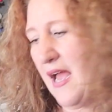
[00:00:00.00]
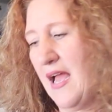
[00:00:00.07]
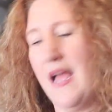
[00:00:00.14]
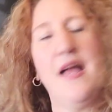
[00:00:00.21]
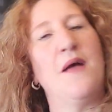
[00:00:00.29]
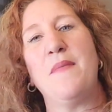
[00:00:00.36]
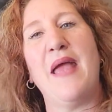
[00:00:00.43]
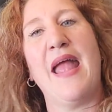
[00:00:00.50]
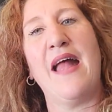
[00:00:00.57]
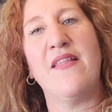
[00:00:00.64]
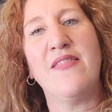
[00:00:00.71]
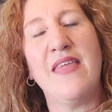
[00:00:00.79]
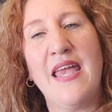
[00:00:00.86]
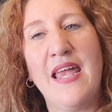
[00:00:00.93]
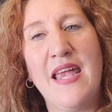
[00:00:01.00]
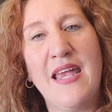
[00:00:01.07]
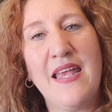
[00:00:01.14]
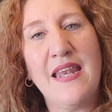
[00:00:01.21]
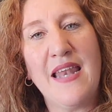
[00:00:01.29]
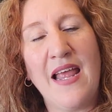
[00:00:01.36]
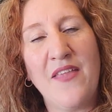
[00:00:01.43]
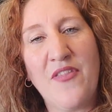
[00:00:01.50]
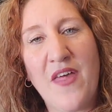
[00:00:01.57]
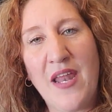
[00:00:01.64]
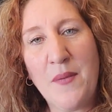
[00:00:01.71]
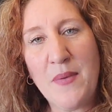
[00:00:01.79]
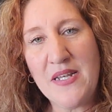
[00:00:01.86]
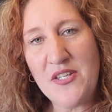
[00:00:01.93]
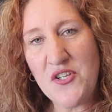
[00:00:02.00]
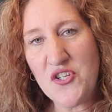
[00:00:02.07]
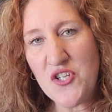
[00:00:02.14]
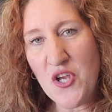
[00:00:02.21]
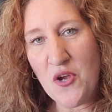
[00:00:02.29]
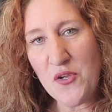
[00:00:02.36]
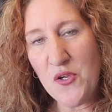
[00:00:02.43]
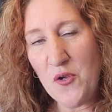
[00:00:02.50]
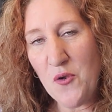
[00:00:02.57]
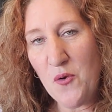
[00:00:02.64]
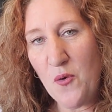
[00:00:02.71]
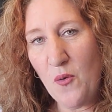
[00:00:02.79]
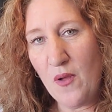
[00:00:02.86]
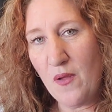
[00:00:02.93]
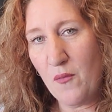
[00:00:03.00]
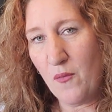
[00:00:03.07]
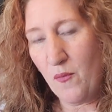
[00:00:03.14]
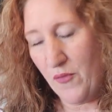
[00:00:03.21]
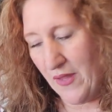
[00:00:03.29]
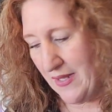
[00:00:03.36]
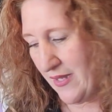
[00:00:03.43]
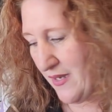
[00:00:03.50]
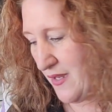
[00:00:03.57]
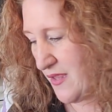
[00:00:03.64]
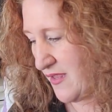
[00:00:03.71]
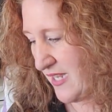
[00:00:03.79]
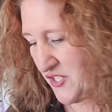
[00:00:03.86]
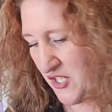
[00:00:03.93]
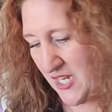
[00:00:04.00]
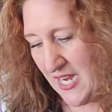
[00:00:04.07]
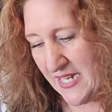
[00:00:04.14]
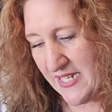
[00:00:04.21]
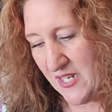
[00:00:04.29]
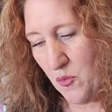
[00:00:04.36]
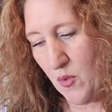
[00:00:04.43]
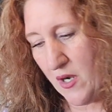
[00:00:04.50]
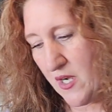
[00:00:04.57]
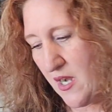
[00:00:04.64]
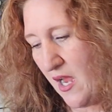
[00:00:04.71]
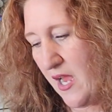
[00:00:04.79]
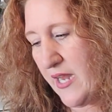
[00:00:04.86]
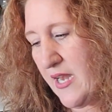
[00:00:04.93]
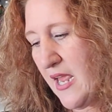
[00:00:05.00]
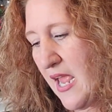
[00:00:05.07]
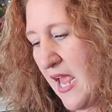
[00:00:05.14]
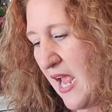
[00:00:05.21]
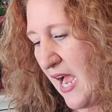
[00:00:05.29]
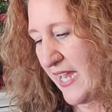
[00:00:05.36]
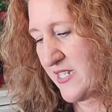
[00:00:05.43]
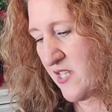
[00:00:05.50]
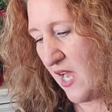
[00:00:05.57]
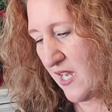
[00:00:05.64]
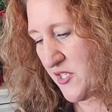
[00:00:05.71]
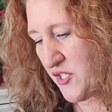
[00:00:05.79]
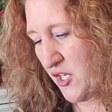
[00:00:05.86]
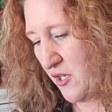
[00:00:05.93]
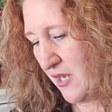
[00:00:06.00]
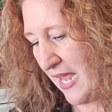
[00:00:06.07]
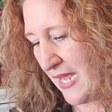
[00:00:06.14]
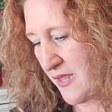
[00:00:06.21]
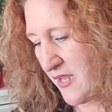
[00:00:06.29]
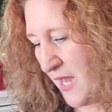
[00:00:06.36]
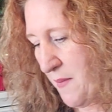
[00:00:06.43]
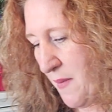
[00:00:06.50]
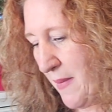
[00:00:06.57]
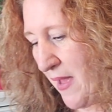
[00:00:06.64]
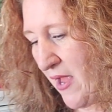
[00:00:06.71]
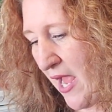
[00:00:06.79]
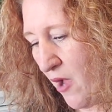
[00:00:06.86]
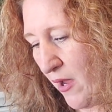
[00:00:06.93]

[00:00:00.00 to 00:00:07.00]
And then I thought I would show you the little stitching I did work on. I talked to you last time about